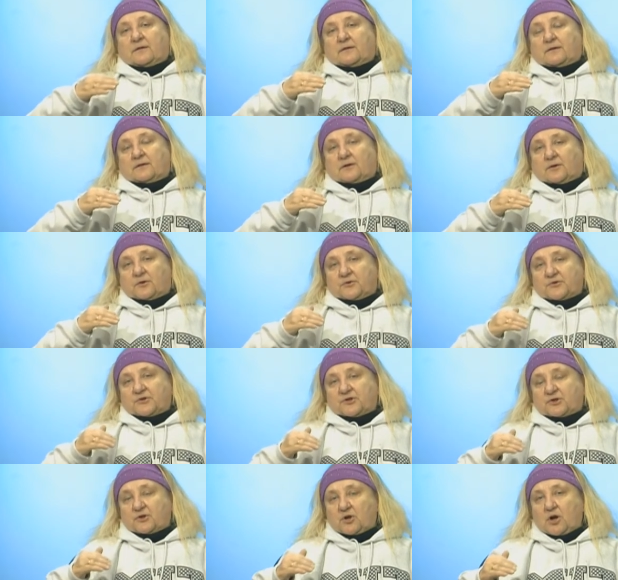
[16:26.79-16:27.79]

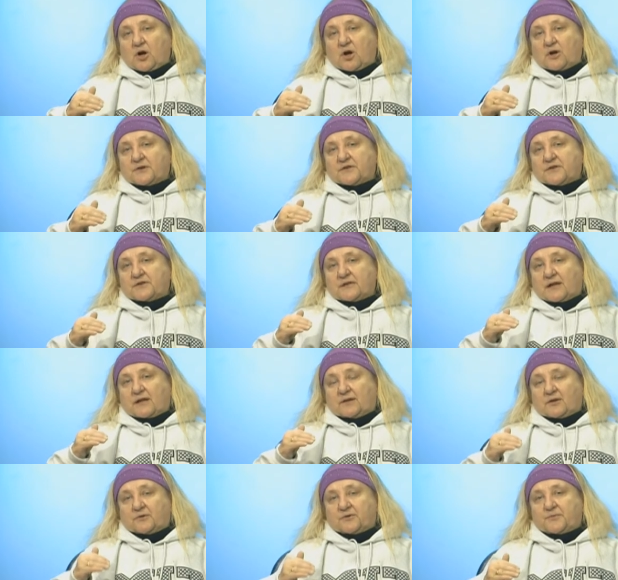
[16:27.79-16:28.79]
those laws
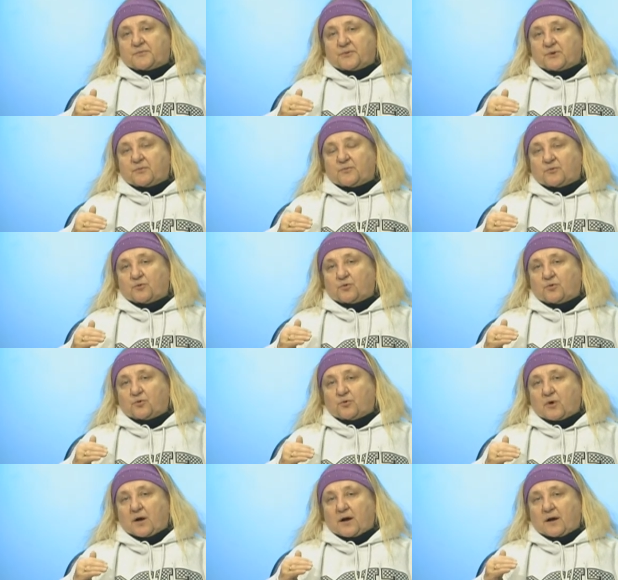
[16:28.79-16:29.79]
and those people
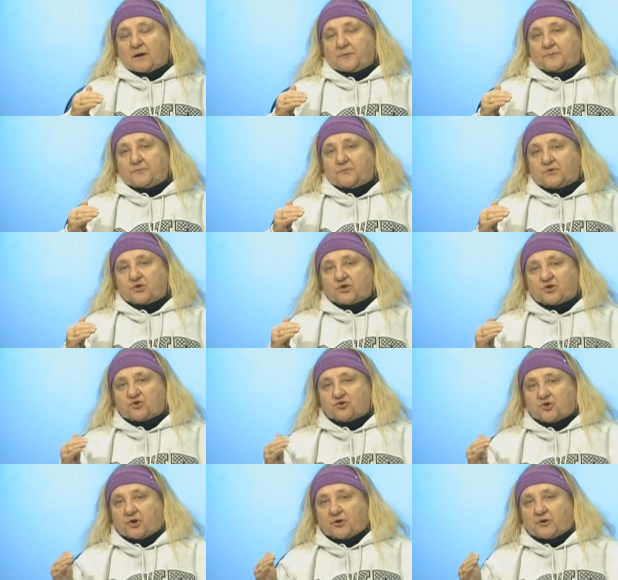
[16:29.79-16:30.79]
who are
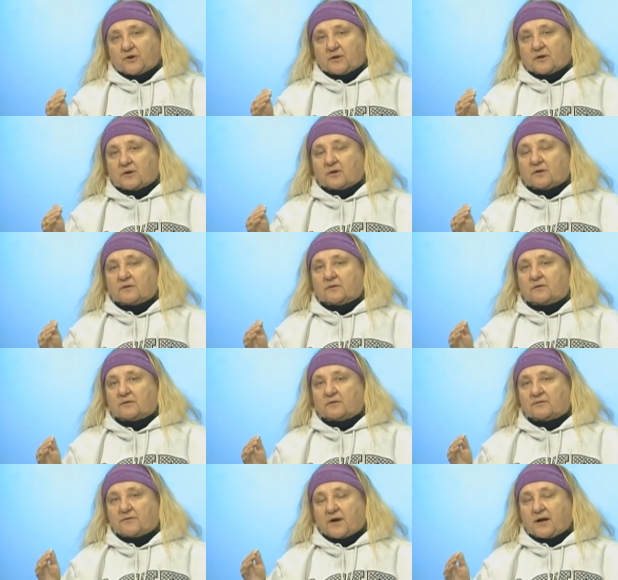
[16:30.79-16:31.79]
destroying
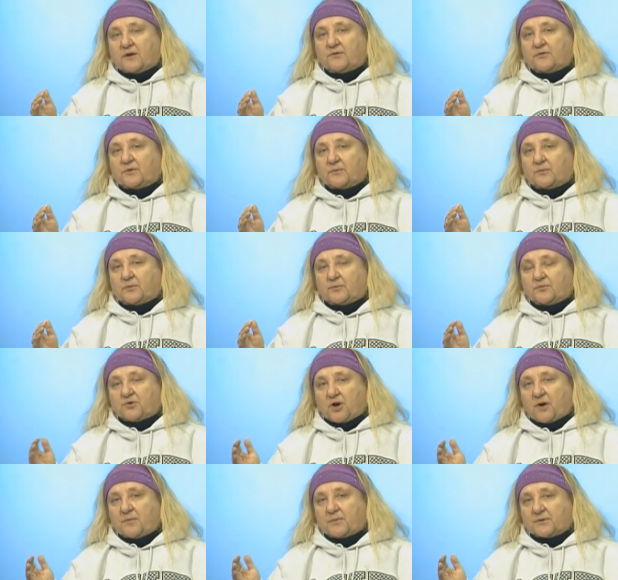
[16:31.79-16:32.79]
valuable
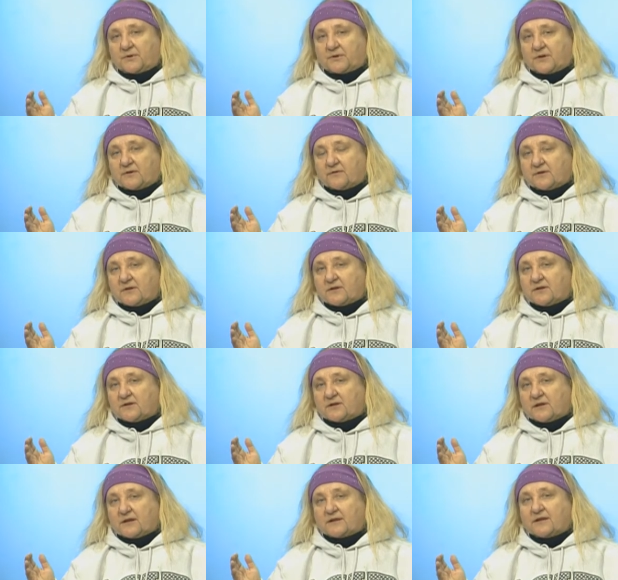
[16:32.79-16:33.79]
property of
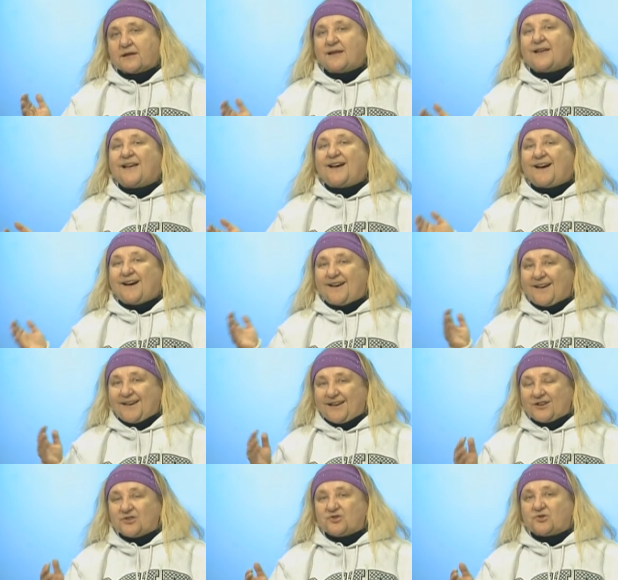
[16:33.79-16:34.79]
internet are
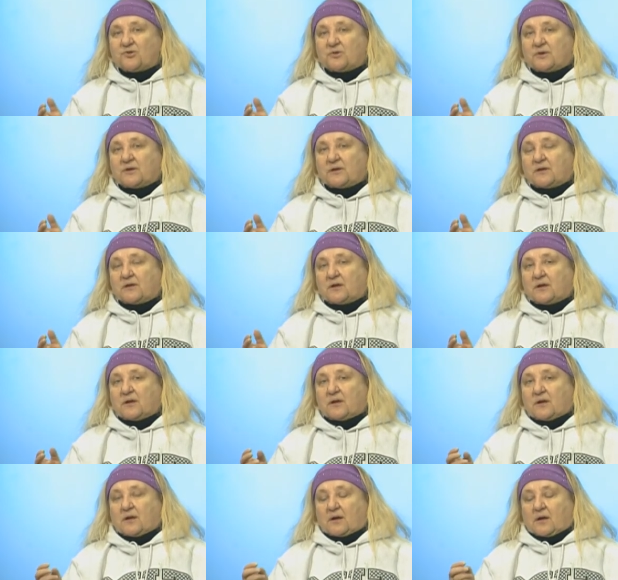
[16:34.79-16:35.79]
actually
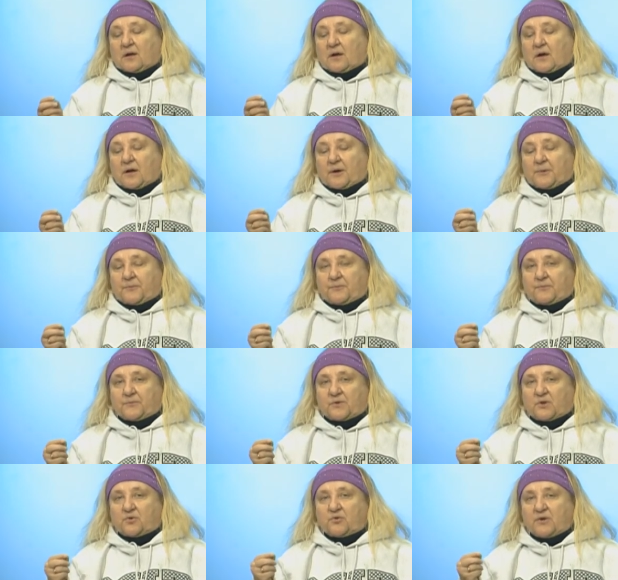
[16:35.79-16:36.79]

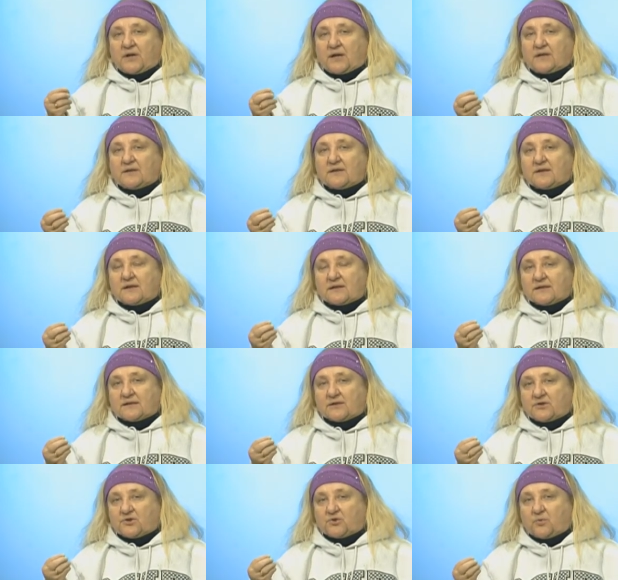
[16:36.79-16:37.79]
creating a
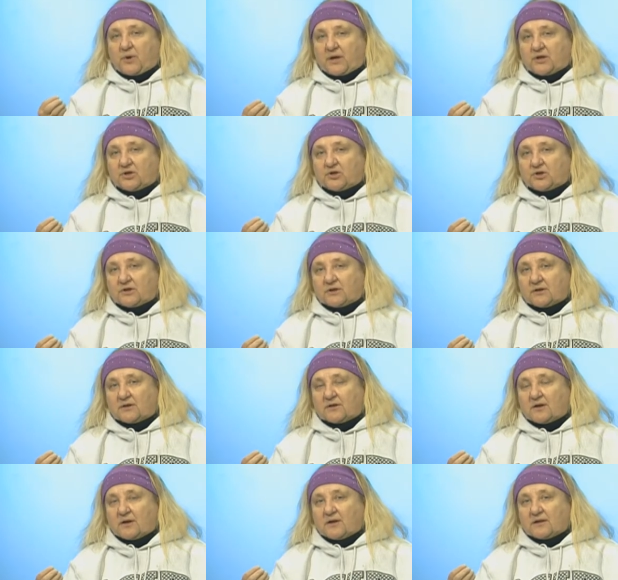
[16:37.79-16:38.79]

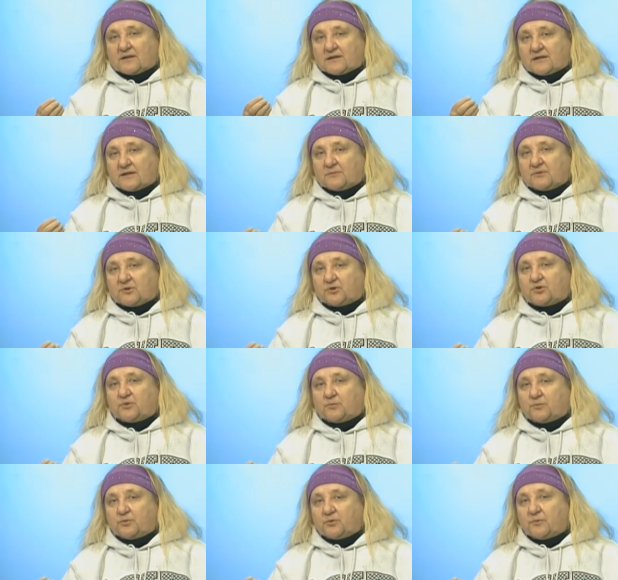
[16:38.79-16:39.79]
situation similar to
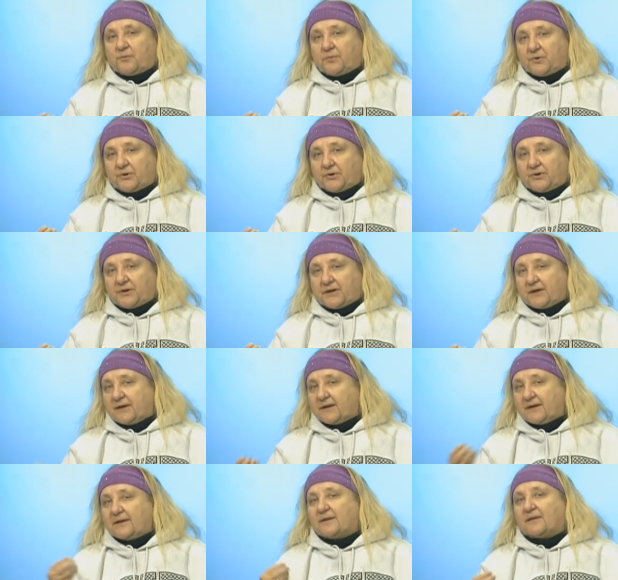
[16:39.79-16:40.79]
book burning
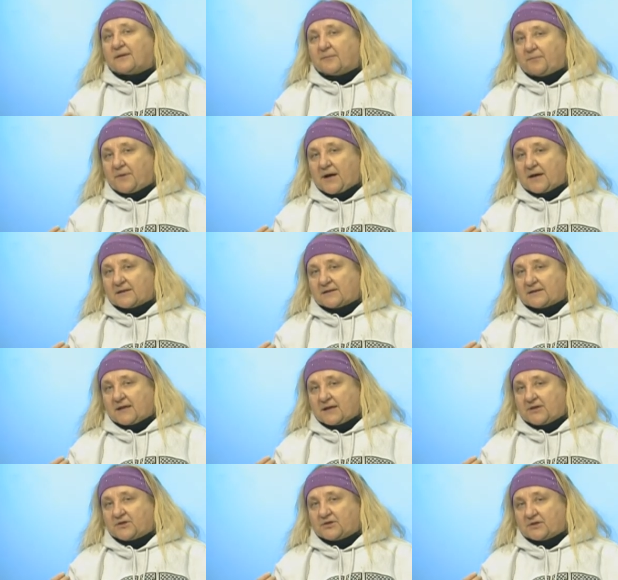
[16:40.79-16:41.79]
in the past
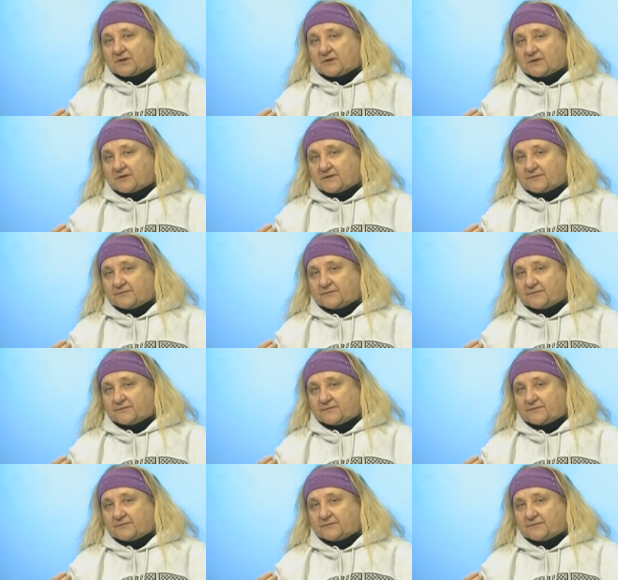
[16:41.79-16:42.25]
ages.